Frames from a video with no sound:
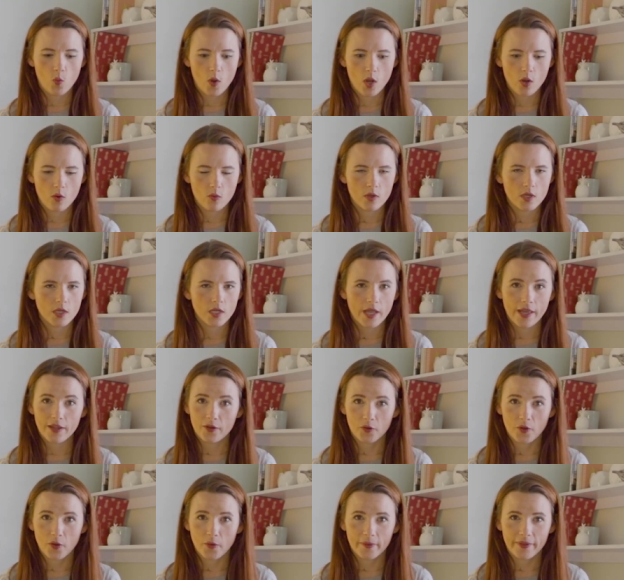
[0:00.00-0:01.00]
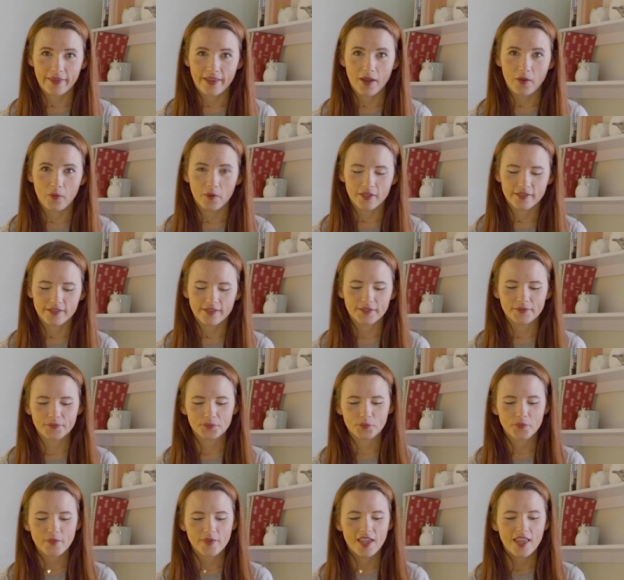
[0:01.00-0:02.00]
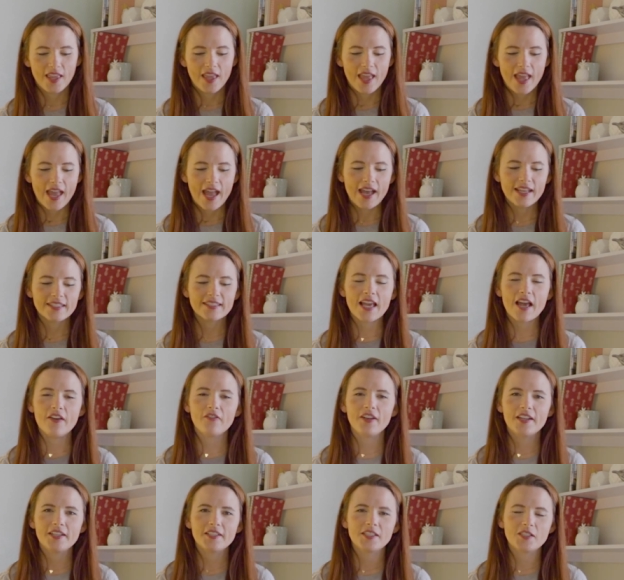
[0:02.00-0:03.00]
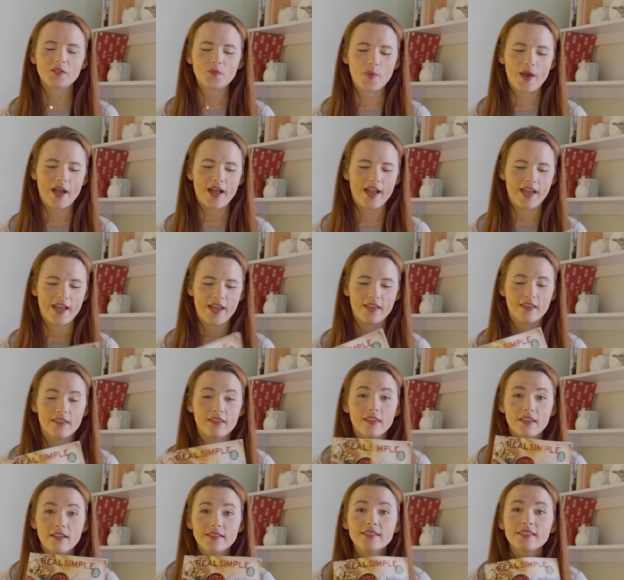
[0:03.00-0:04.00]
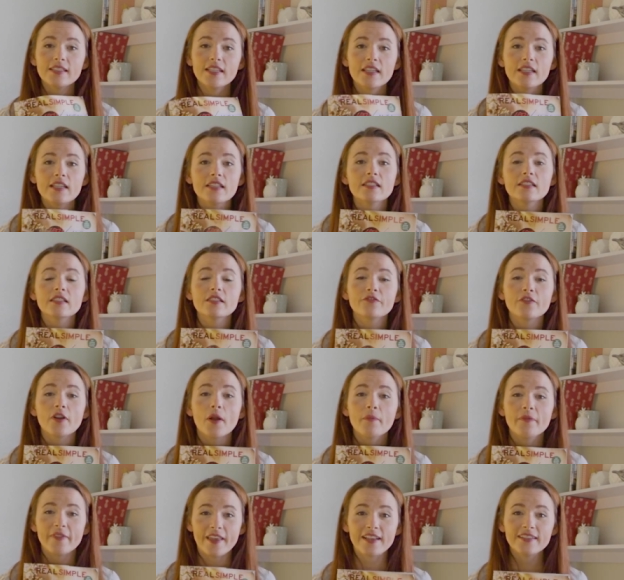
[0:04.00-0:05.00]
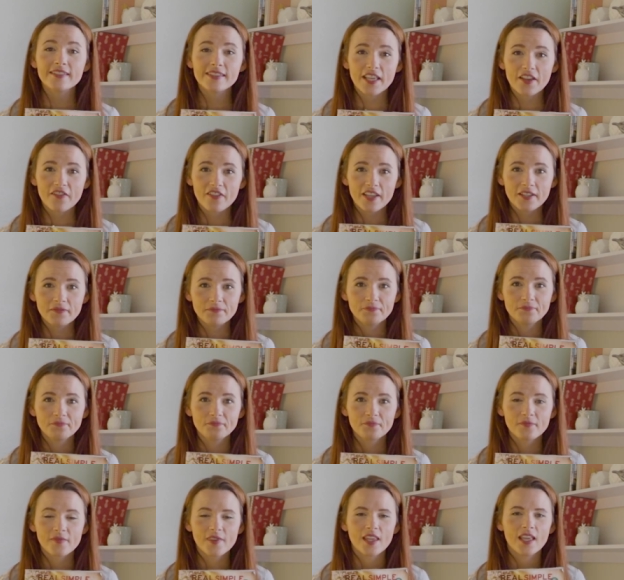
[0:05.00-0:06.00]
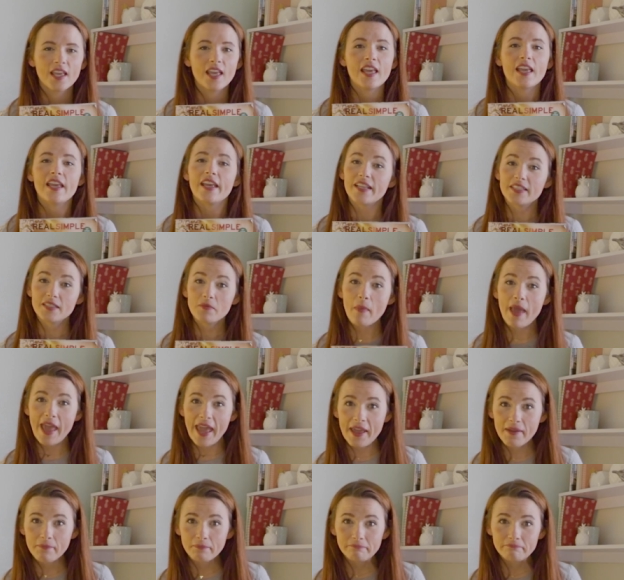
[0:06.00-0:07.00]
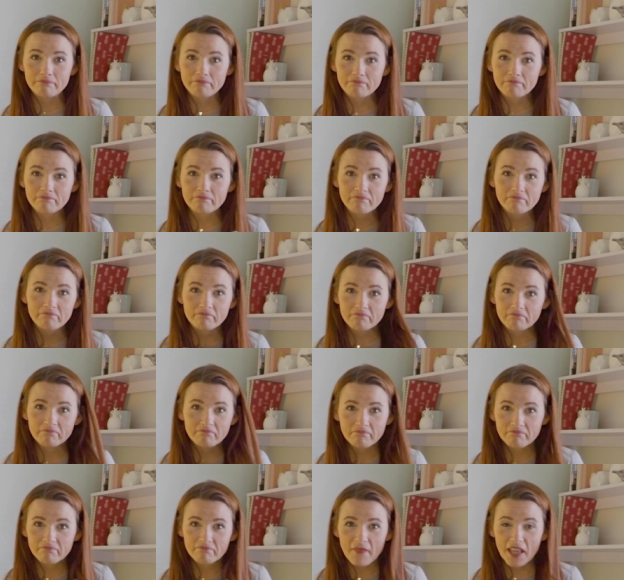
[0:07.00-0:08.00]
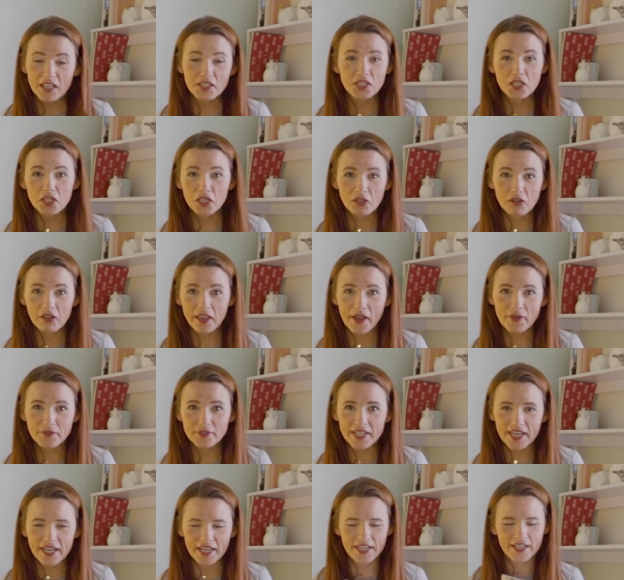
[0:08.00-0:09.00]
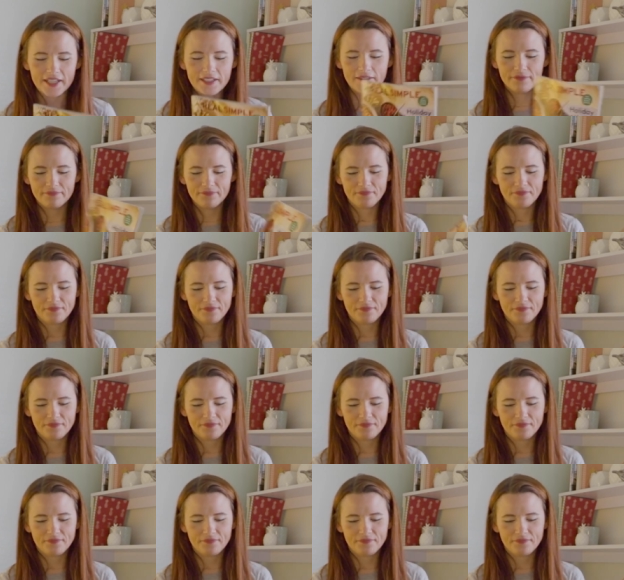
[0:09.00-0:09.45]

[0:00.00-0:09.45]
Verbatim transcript: Whoa, I don't know what that was. As evidenced by this is from Thanksgiving. It's May. It's a little outdated.